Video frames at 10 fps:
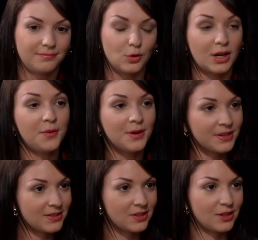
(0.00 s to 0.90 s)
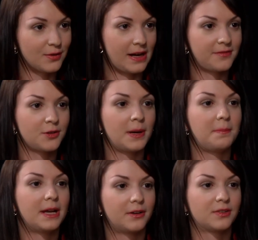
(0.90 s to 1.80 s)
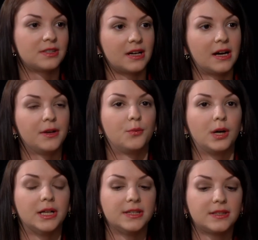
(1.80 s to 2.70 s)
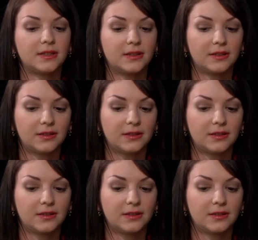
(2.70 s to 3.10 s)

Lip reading: What I wanted to do after my parents died was